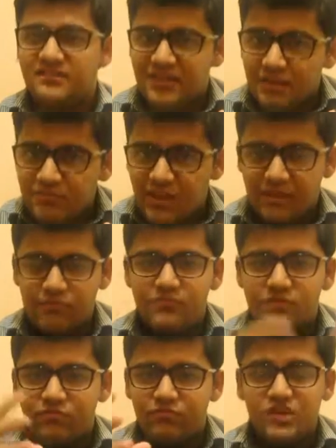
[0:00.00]
At the same
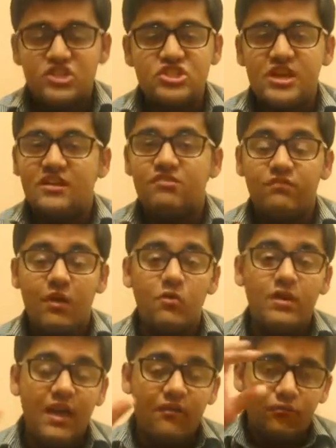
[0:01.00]
time, the fish that is
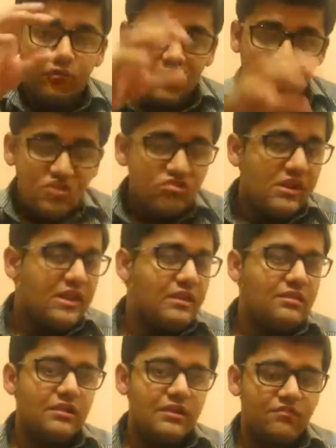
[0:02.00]
found
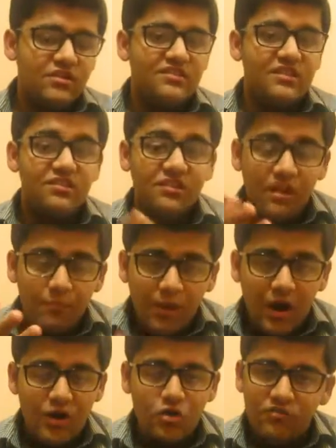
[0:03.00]
naturally in the rivers is
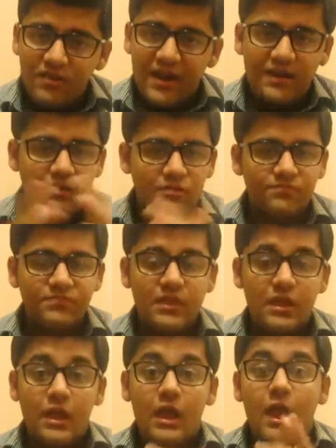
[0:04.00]
a part of land.
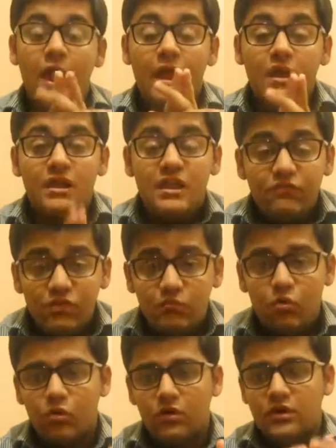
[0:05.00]
And
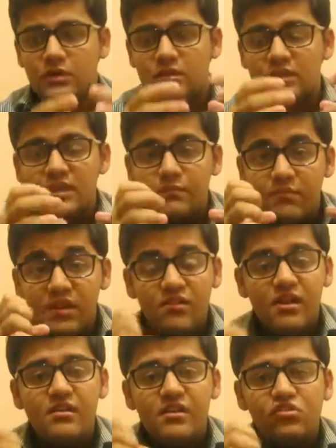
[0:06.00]
even more, the
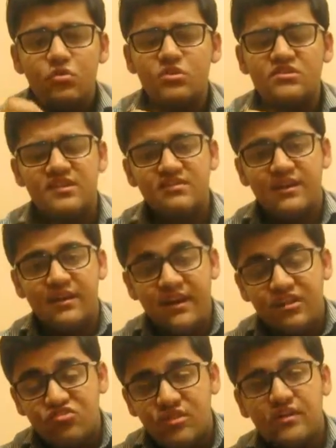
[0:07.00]
mineral resources
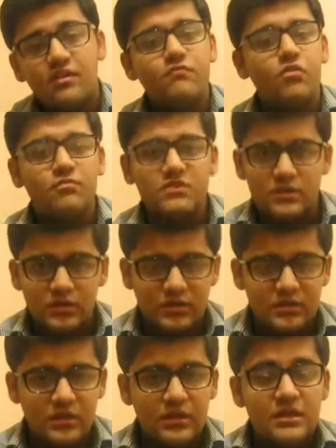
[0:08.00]
that are extracted from
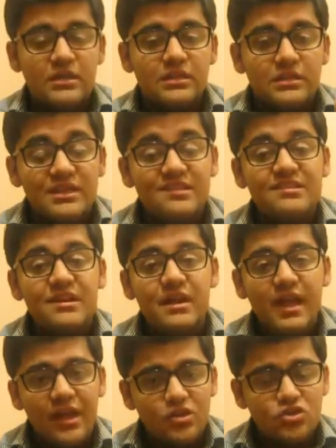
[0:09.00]
the earth,
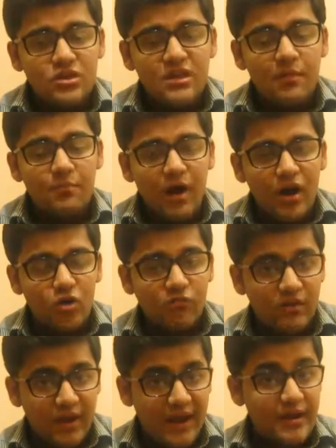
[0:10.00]
these are actually a
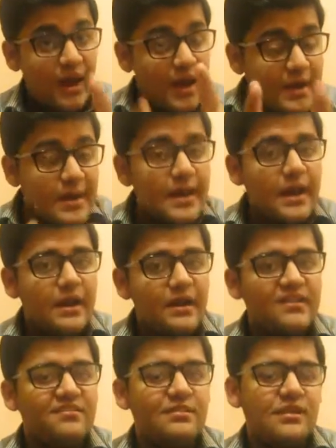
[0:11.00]
part of land until and
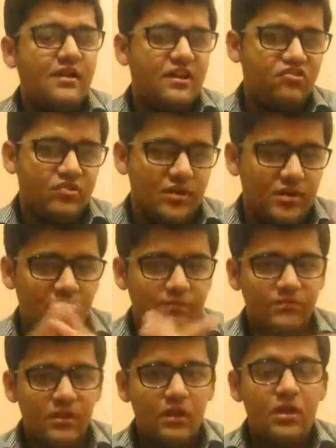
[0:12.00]
unless they are
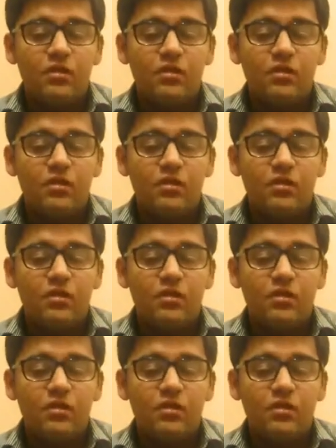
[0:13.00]
extracted.